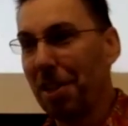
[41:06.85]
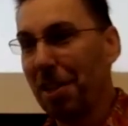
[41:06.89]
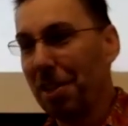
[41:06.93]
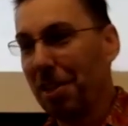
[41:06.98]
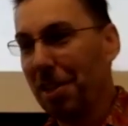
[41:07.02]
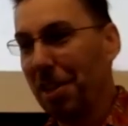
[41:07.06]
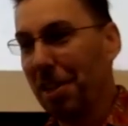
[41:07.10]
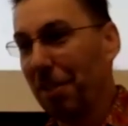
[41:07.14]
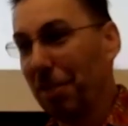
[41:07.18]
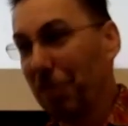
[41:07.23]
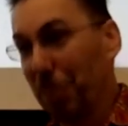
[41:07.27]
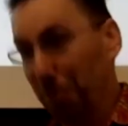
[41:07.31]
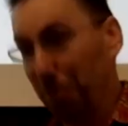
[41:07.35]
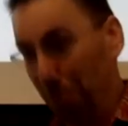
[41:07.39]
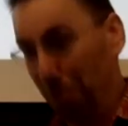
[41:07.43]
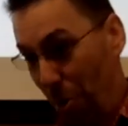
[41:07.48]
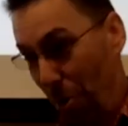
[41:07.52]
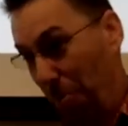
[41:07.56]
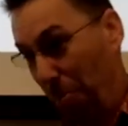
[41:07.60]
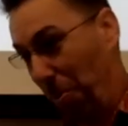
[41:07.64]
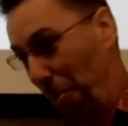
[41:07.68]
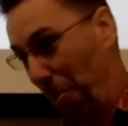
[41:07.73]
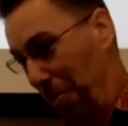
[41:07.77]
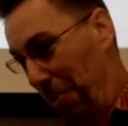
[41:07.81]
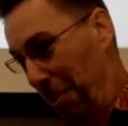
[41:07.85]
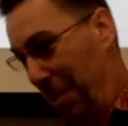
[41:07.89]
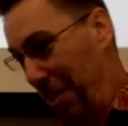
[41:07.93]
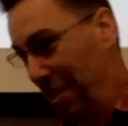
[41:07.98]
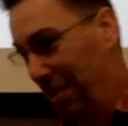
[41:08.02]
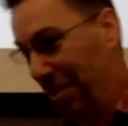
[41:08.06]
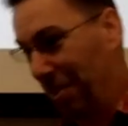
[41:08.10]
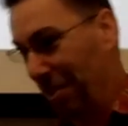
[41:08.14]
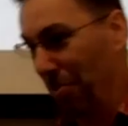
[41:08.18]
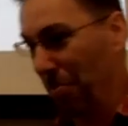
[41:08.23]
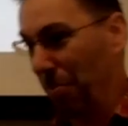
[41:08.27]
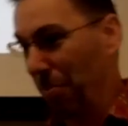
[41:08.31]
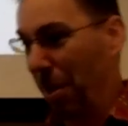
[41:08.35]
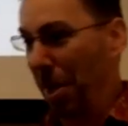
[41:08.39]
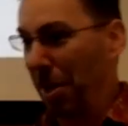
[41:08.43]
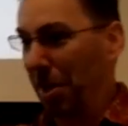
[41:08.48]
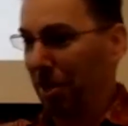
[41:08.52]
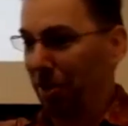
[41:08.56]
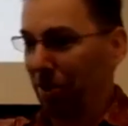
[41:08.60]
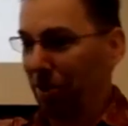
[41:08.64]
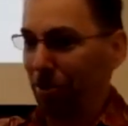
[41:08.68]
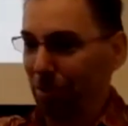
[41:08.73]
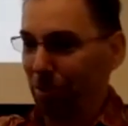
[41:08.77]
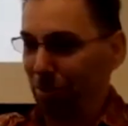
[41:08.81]
you have small proteins that are binding
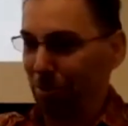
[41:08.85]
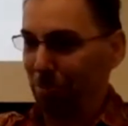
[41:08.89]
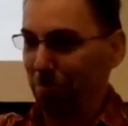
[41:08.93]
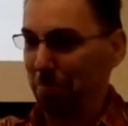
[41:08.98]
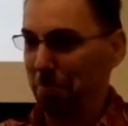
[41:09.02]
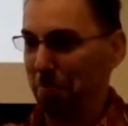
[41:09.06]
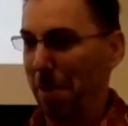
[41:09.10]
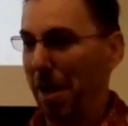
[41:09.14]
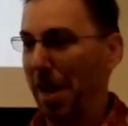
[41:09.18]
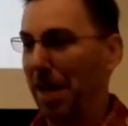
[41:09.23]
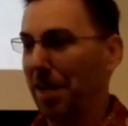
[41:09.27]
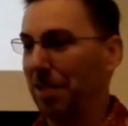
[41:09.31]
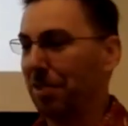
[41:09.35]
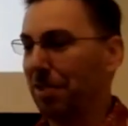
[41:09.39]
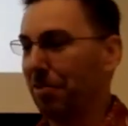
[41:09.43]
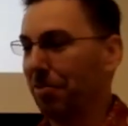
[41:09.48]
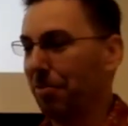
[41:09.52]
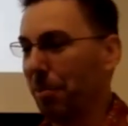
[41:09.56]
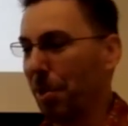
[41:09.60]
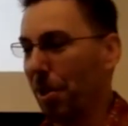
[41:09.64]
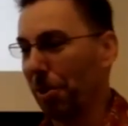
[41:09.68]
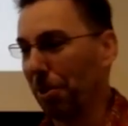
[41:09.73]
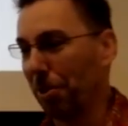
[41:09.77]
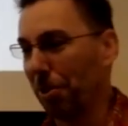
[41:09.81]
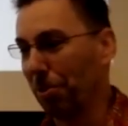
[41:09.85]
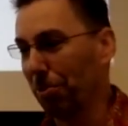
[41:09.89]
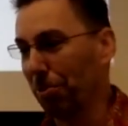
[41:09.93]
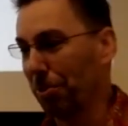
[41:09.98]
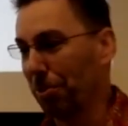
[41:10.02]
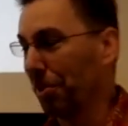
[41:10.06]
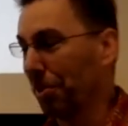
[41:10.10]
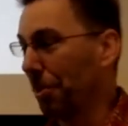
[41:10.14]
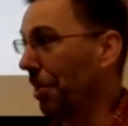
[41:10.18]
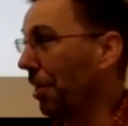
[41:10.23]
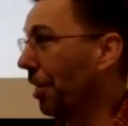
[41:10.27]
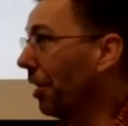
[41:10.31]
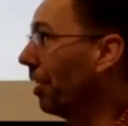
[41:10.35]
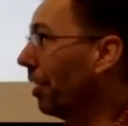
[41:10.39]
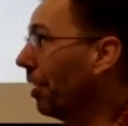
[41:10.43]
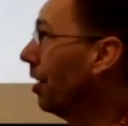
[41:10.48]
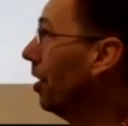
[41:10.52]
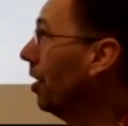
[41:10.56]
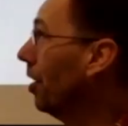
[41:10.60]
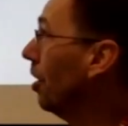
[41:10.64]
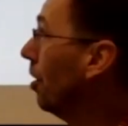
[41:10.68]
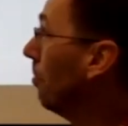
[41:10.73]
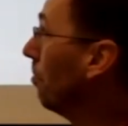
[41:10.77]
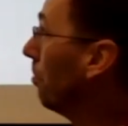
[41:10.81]
to massive molecules in there.
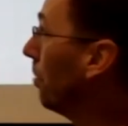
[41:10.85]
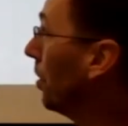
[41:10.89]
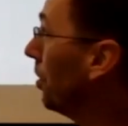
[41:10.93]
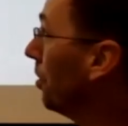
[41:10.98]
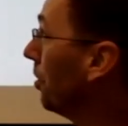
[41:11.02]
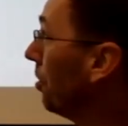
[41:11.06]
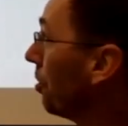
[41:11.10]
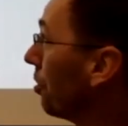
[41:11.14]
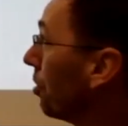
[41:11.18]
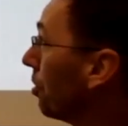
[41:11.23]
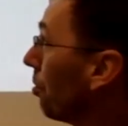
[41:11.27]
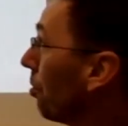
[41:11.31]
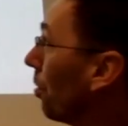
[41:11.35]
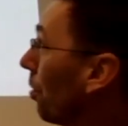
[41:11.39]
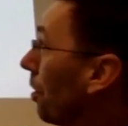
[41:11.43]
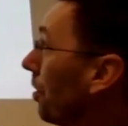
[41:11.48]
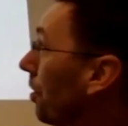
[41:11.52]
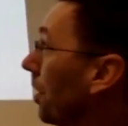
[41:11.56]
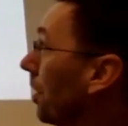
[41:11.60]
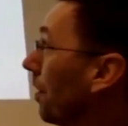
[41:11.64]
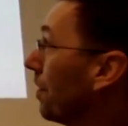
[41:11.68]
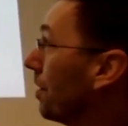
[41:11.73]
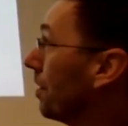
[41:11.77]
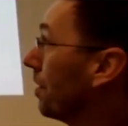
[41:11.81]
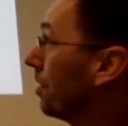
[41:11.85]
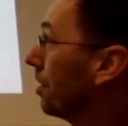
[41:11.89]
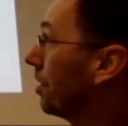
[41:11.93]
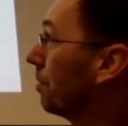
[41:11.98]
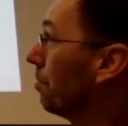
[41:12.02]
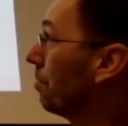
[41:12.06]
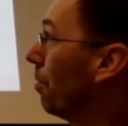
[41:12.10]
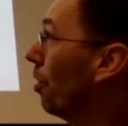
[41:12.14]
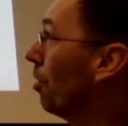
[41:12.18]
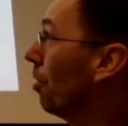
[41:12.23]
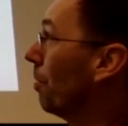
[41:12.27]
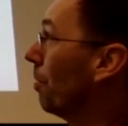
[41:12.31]
But usually we're going to think it's the small